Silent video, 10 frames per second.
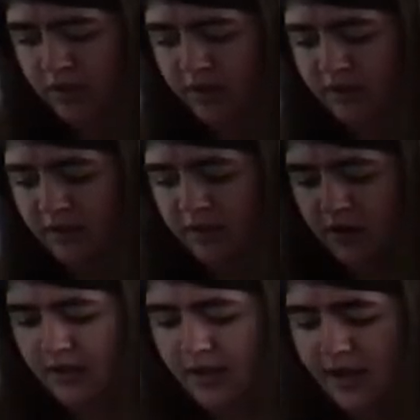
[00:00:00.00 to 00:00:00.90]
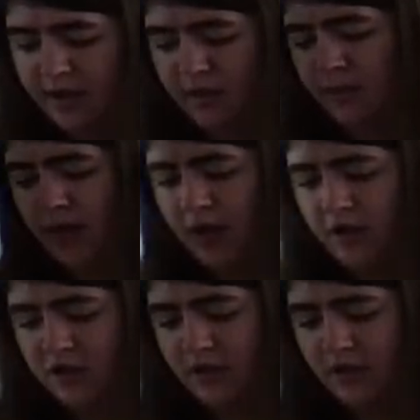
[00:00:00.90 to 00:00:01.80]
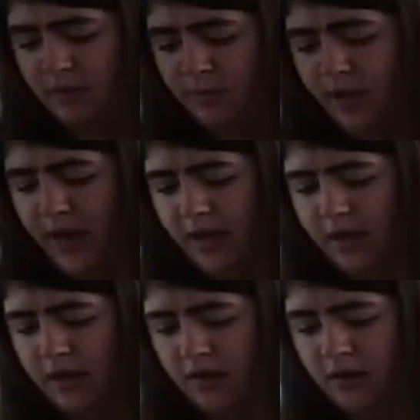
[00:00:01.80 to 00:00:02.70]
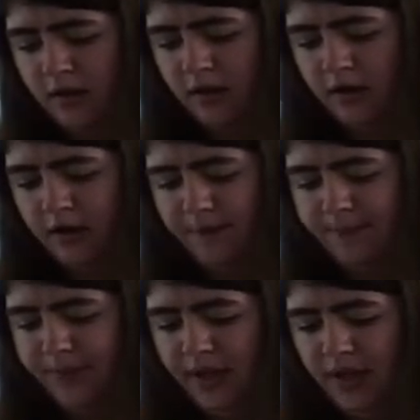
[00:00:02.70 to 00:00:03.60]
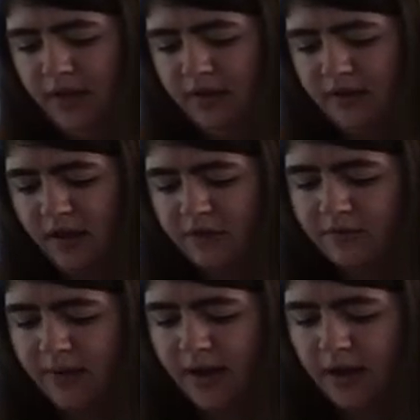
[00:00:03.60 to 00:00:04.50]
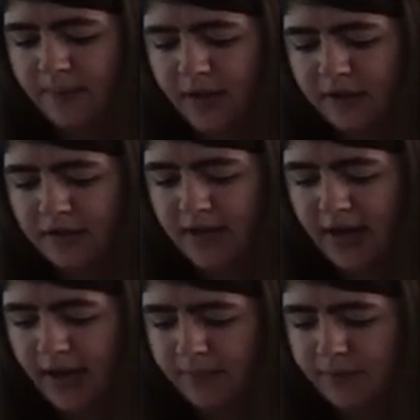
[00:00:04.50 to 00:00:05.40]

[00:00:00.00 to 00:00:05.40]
This is our last page in this packet. And it says right up at the top,